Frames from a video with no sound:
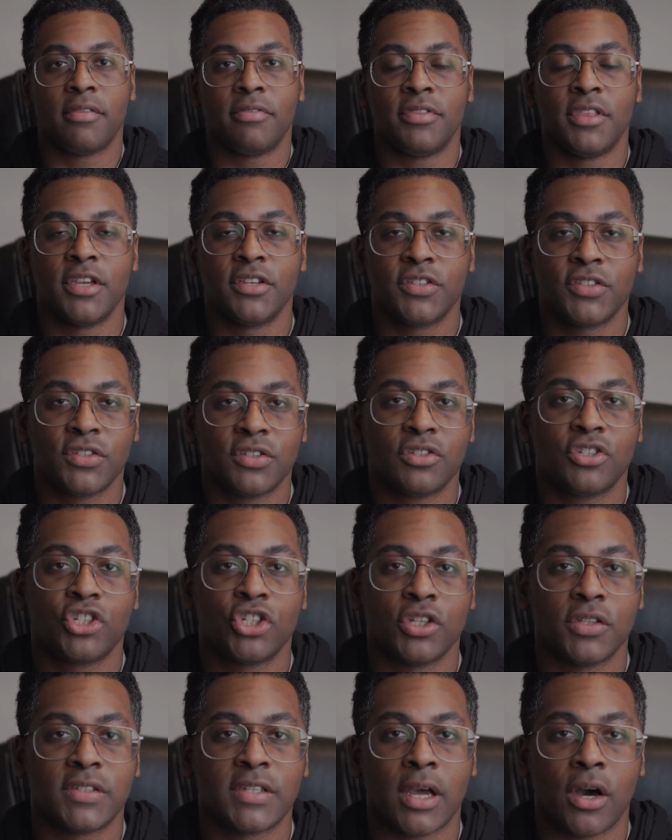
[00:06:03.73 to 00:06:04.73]
This
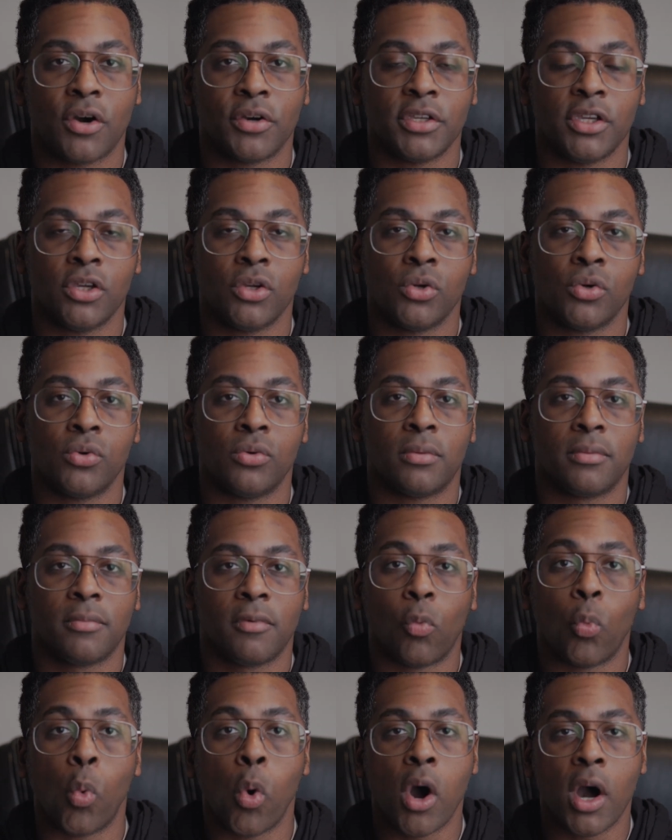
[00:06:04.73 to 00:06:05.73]
should tell you,
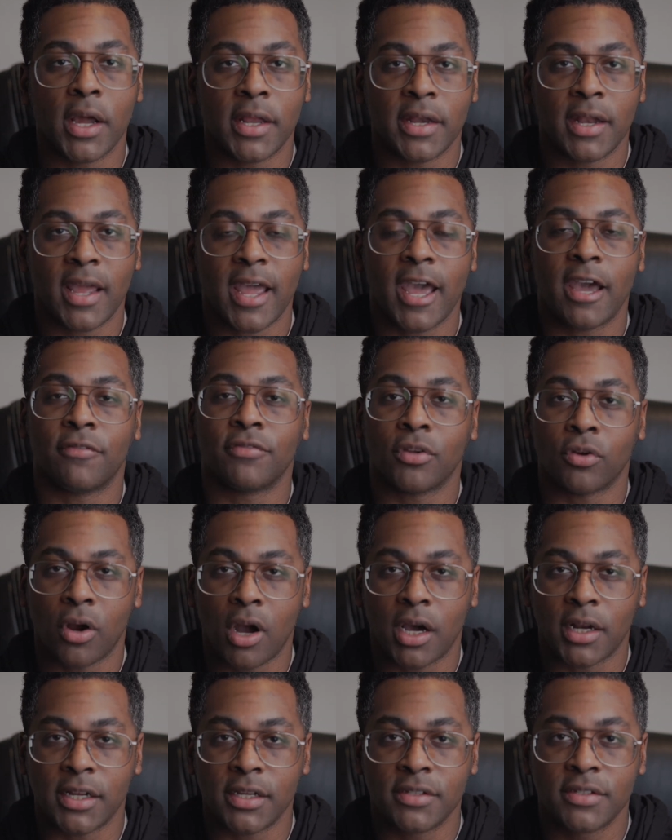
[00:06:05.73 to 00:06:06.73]
one, if they're
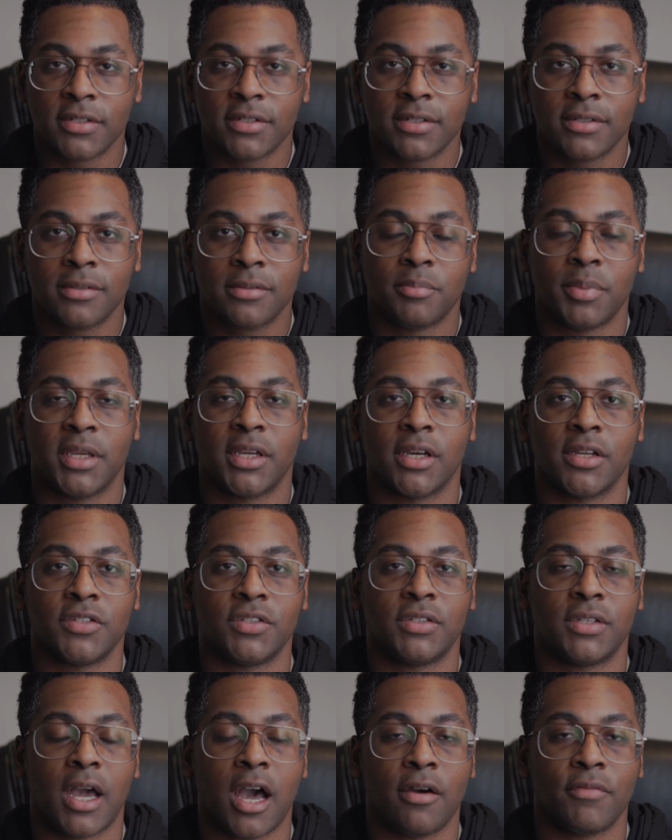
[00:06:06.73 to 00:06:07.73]
honest,
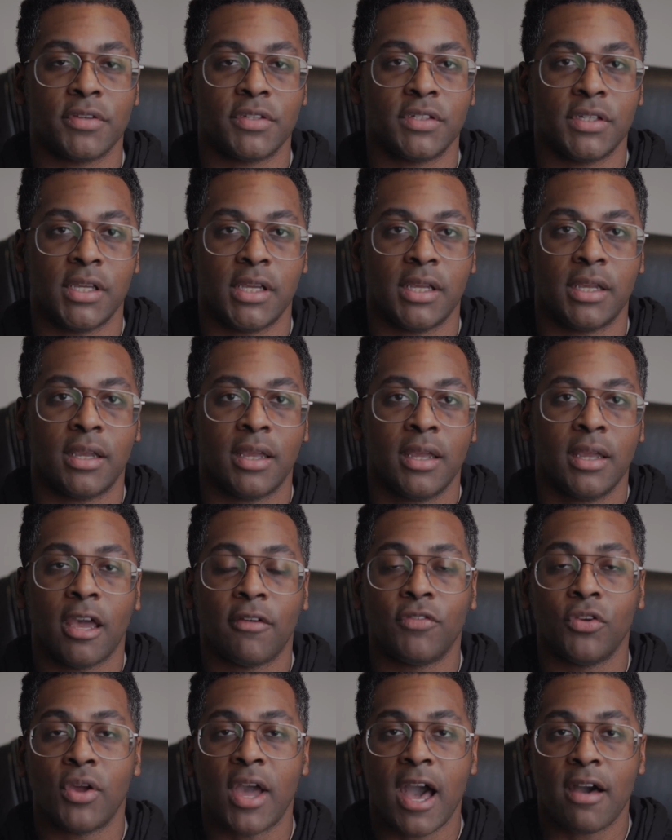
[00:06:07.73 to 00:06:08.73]
because obviously
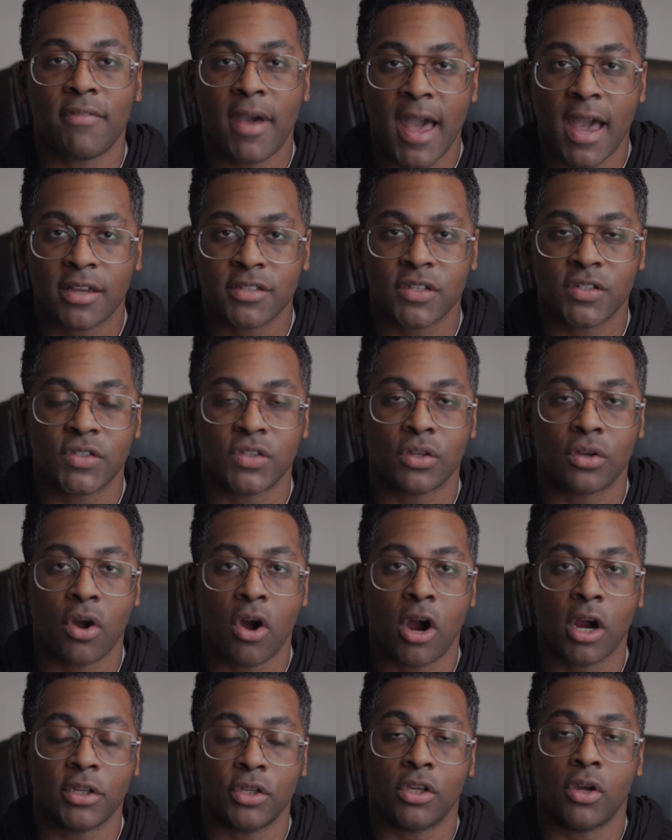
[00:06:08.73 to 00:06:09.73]
if you have access to the
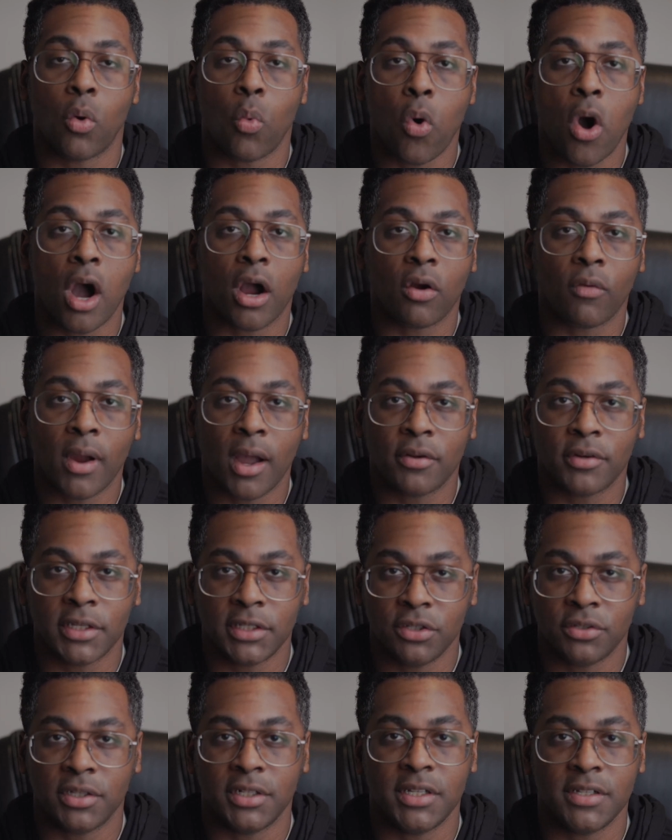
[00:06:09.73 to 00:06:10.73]
car and you can walk around it,
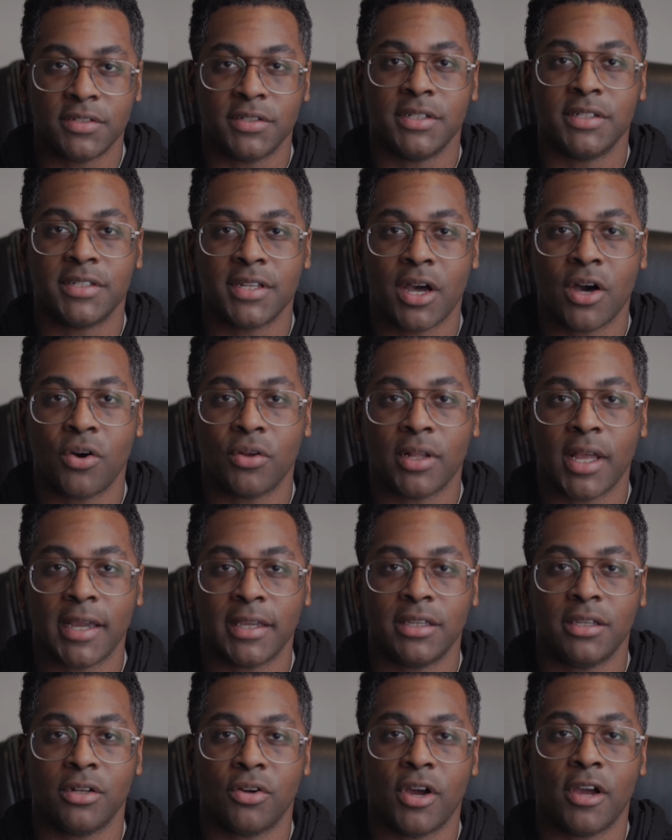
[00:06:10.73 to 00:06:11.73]
you could easily tell,
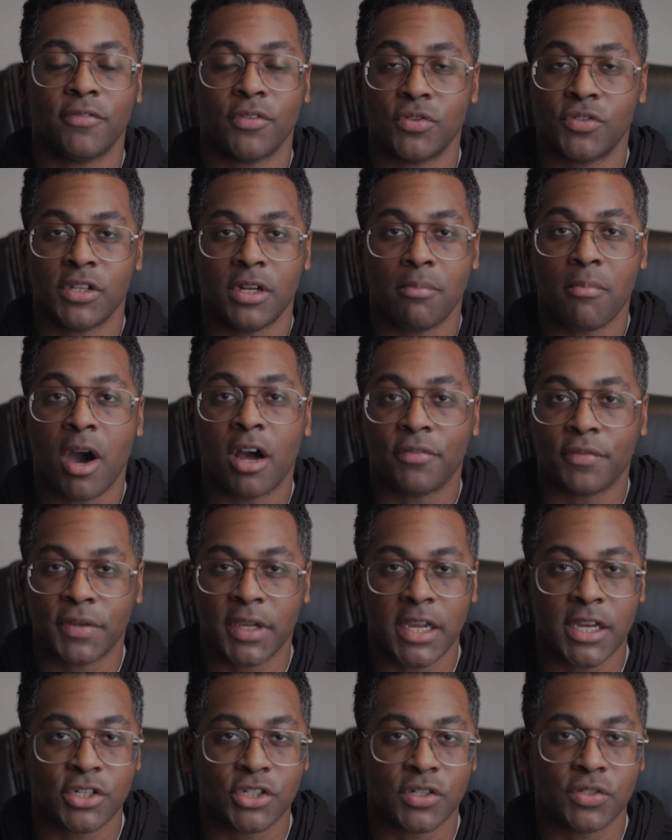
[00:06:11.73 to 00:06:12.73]
like, you know, if there's any
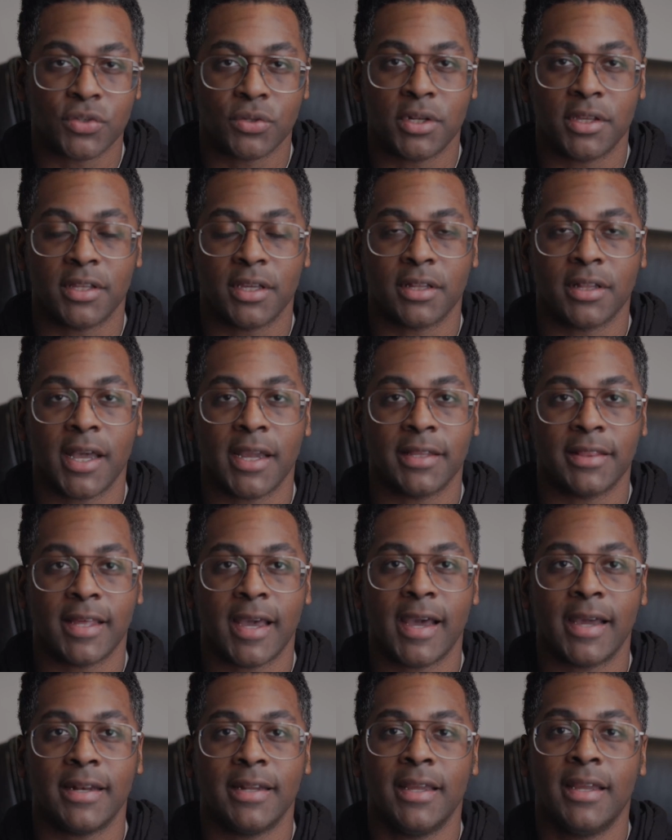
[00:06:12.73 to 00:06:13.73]
modifications or anything like
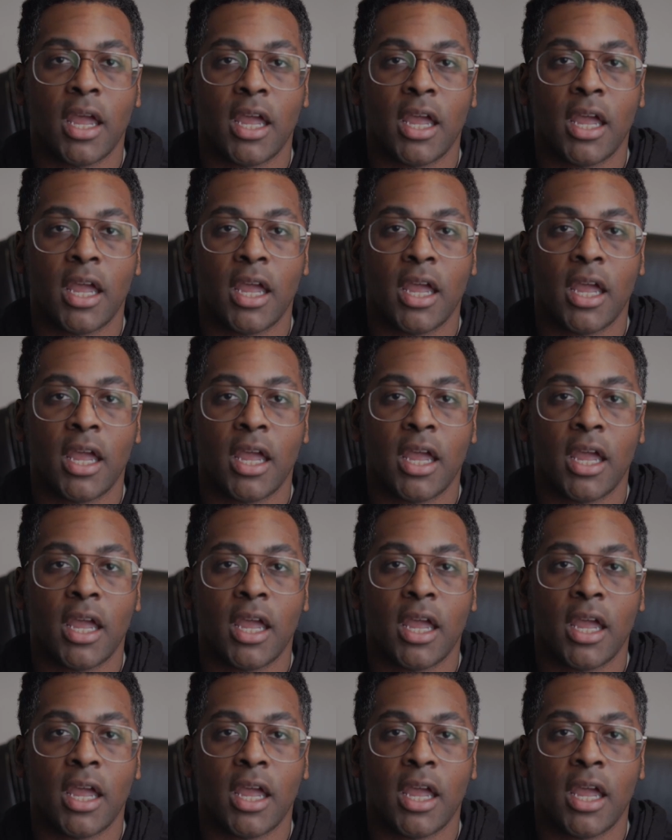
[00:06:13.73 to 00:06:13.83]
that.